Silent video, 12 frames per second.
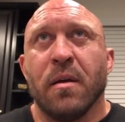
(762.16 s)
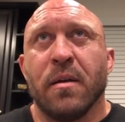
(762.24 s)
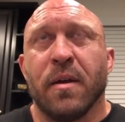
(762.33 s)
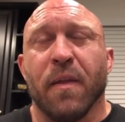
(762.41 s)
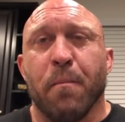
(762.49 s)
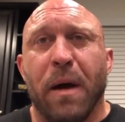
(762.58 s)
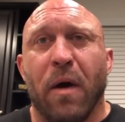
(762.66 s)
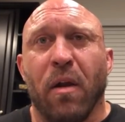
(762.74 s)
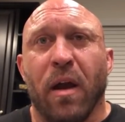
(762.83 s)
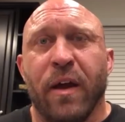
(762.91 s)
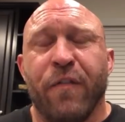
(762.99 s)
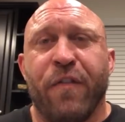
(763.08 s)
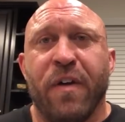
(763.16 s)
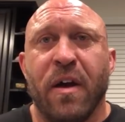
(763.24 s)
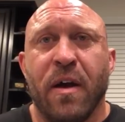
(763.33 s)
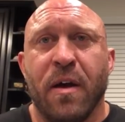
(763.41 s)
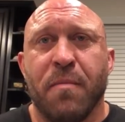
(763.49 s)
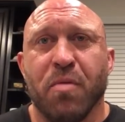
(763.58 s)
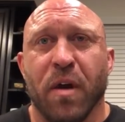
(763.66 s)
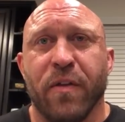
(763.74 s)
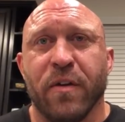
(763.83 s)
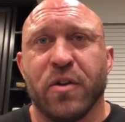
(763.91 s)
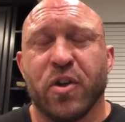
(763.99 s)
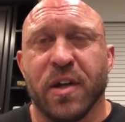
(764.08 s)
to the Bell Life
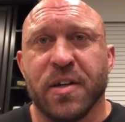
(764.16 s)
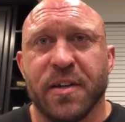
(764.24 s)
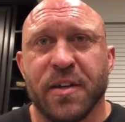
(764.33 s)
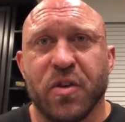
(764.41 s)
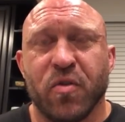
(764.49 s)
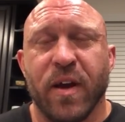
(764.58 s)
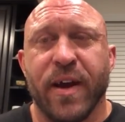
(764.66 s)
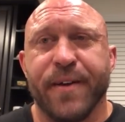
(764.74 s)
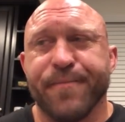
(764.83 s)
brothers, Justin and Trey.